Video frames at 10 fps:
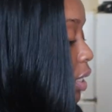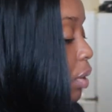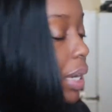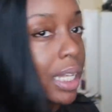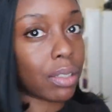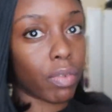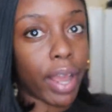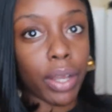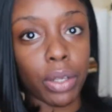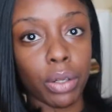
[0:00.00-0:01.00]
so i got some
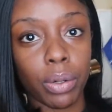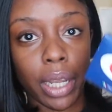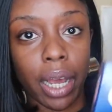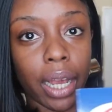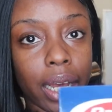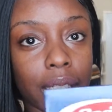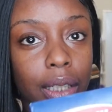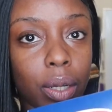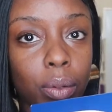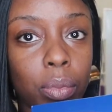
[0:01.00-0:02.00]
ragu and i got
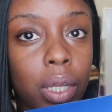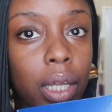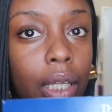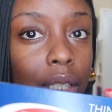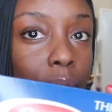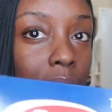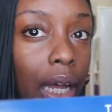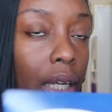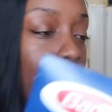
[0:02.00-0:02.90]
some spaghetti